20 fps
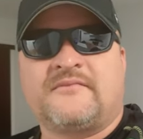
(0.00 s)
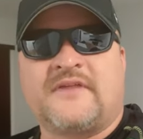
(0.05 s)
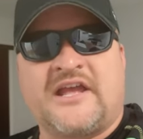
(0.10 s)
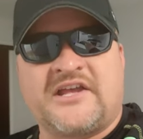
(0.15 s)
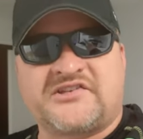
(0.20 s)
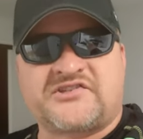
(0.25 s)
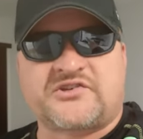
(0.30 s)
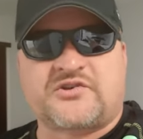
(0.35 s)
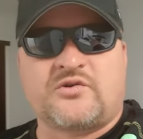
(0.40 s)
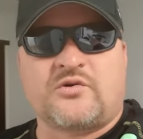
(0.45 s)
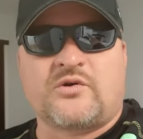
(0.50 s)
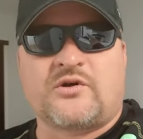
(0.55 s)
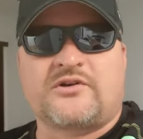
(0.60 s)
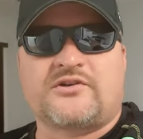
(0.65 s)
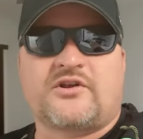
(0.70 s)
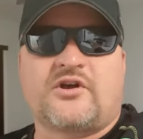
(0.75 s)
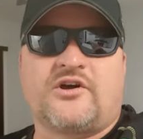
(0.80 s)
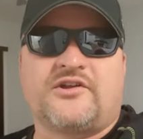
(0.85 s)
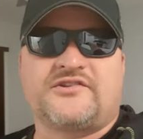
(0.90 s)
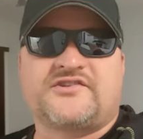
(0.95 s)

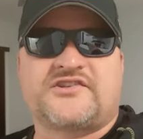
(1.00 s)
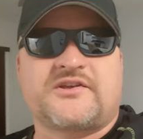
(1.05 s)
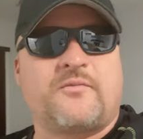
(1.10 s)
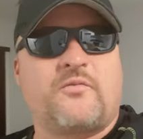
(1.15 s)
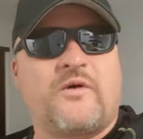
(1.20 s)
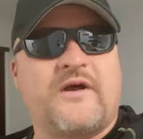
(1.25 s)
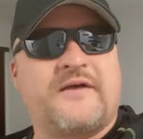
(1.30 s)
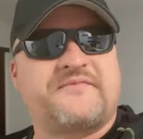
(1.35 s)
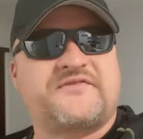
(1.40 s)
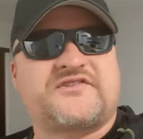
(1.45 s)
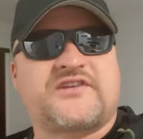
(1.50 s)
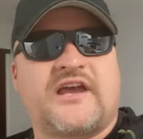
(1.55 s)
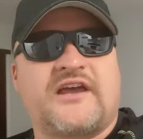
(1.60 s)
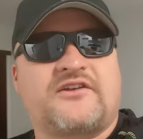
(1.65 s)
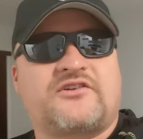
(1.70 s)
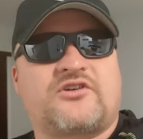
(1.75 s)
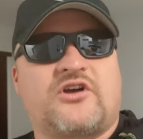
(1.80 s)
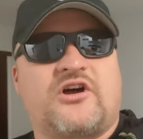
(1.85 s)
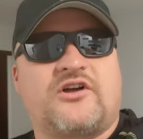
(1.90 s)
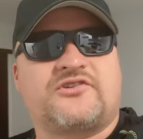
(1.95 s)
escort on some
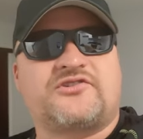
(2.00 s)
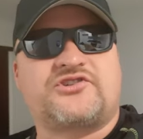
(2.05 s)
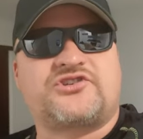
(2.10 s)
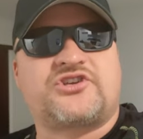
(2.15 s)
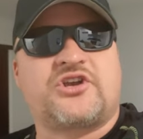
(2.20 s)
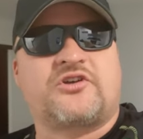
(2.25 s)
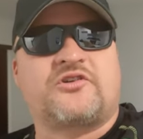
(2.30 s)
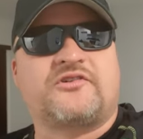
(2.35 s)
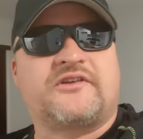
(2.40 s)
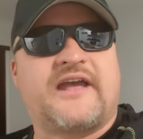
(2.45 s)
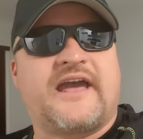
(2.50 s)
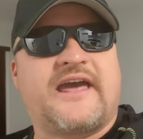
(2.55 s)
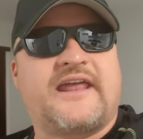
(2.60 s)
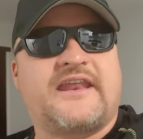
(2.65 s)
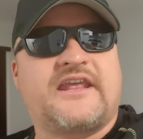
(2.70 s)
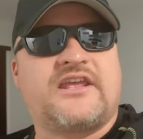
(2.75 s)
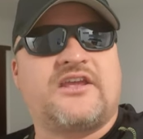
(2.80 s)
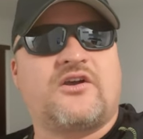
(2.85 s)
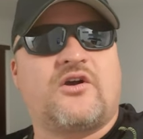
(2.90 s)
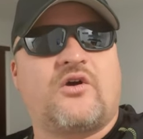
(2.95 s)
website called Sugar
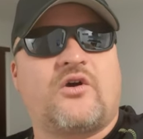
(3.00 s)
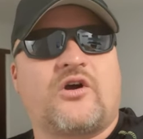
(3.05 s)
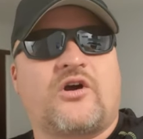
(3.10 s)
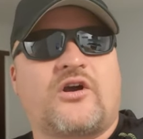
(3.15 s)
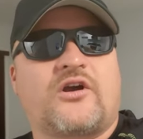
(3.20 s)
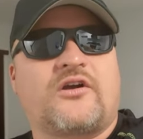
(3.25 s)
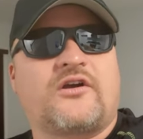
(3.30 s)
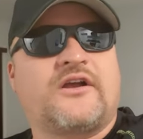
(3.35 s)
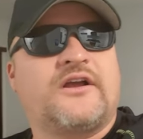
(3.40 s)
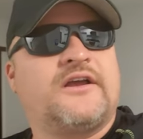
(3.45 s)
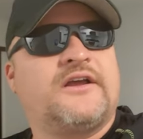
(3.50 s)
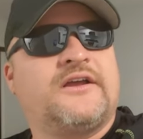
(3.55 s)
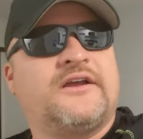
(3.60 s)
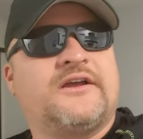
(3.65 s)
Daddy or,